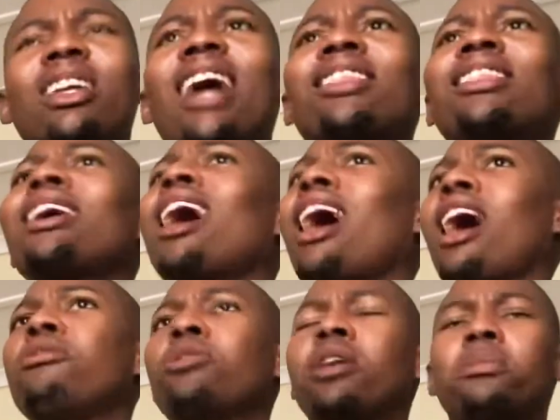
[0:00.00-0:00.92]
I think I
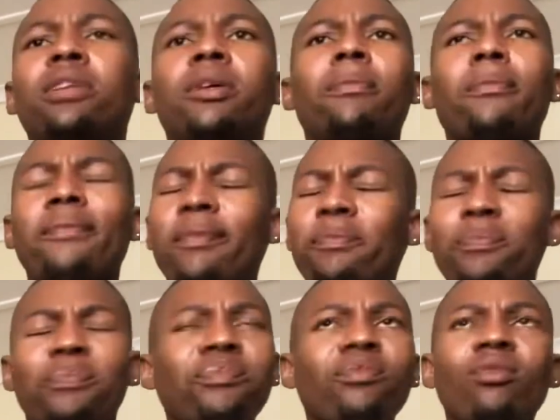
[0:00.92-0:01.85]
have one, but
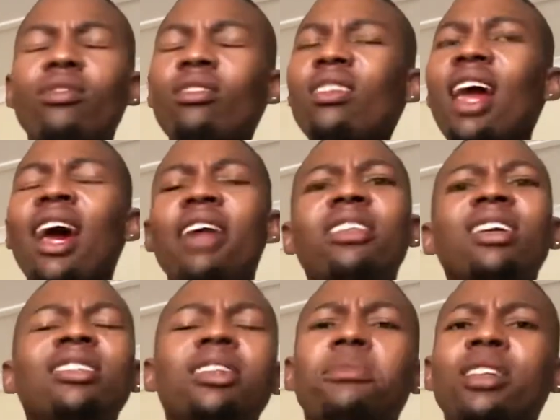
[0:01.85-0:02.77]
I think
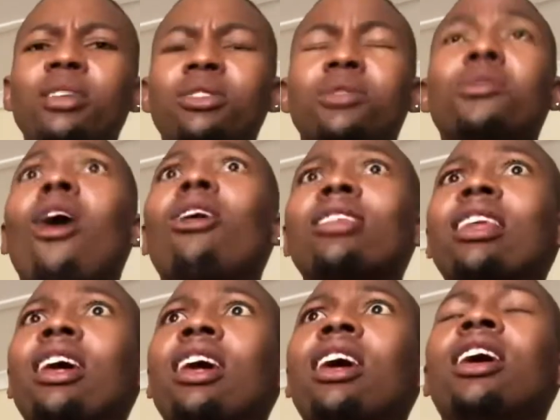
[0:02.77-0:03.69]
something was wrong there.